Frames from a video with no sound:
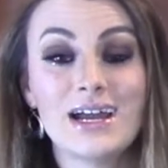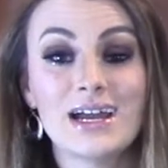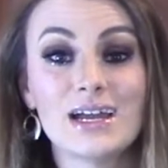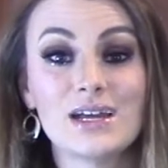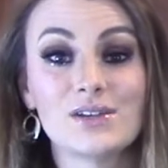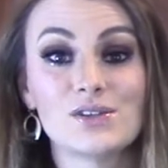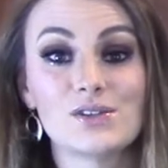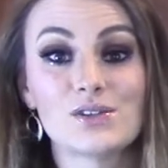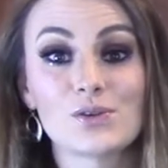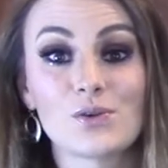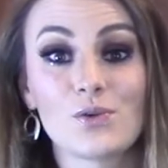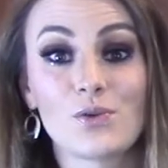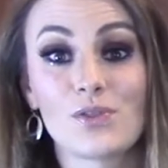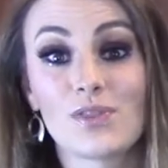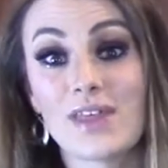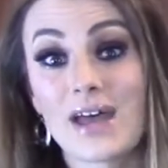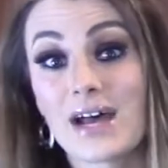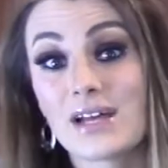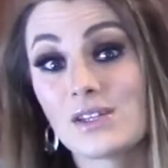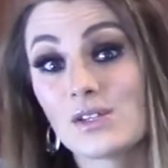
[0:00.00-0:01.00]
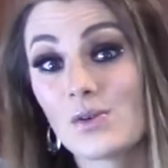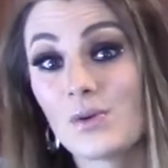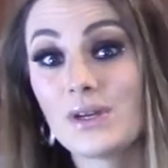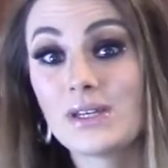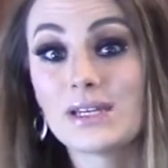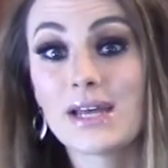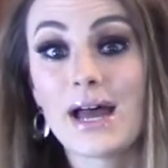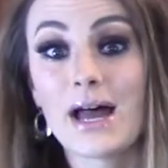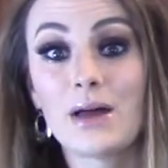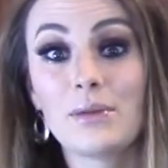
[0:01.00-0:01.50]
And so that's
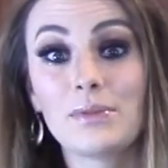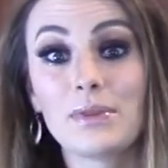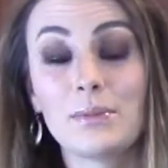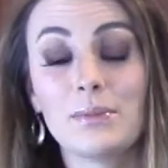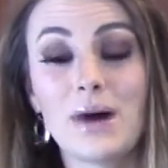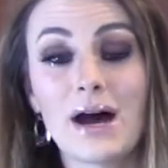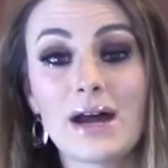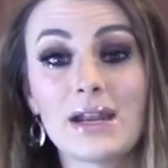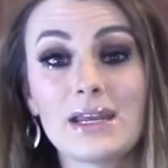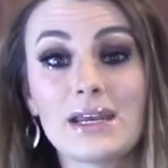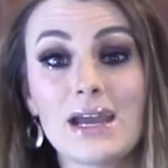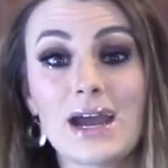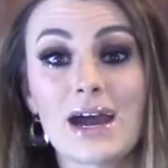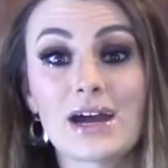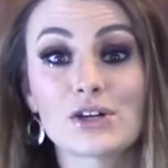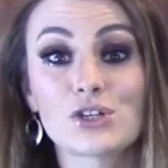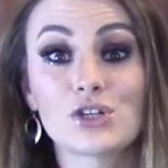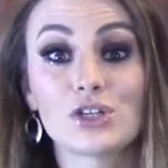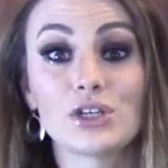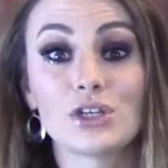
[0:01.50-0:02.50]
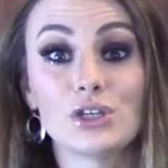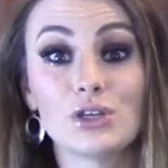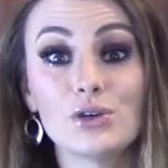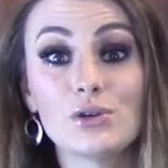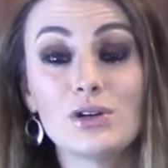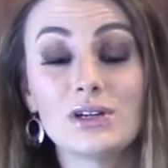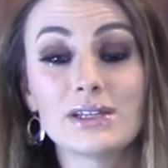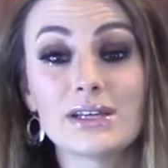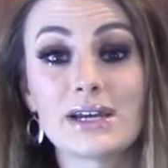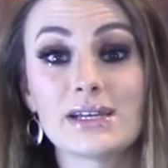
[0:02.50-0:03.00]
going to help the body actually
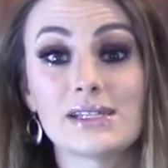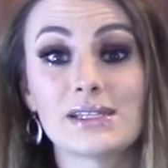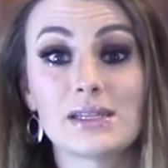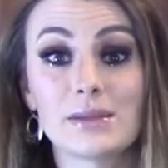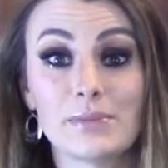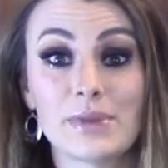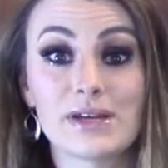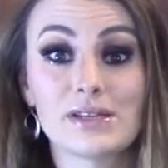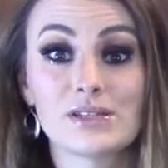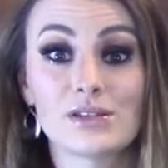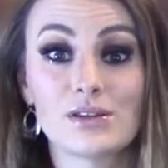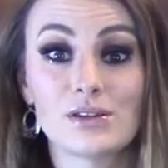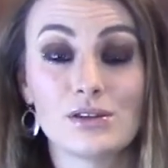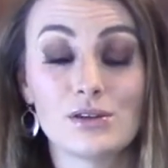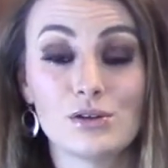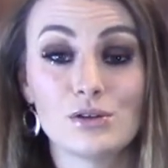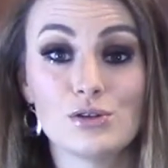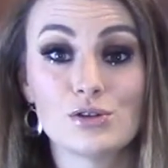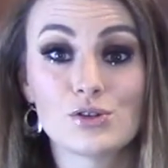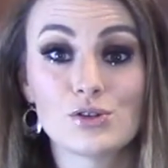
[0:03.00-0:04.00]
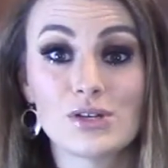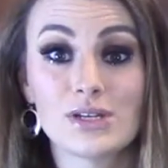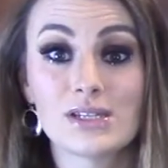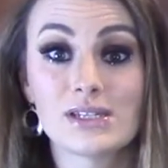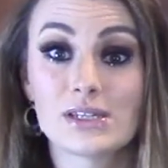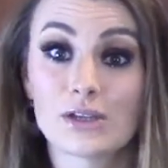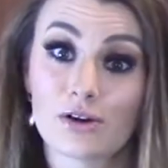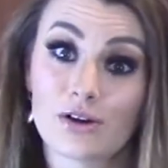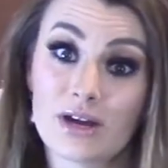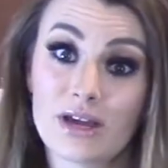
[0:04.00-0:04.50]
utilize the best of the
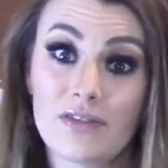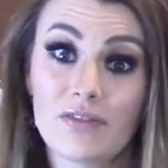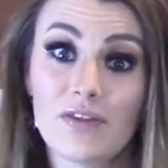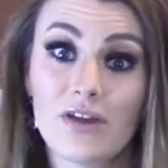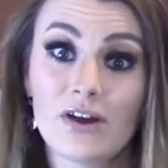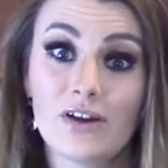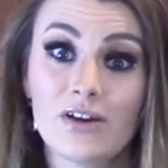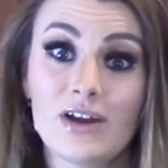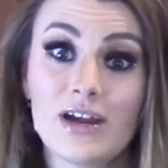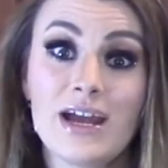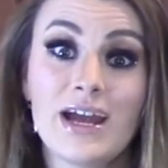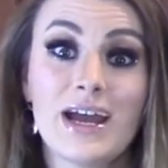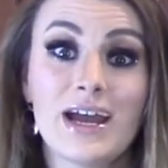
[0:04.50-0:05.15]
nutrients that are in there.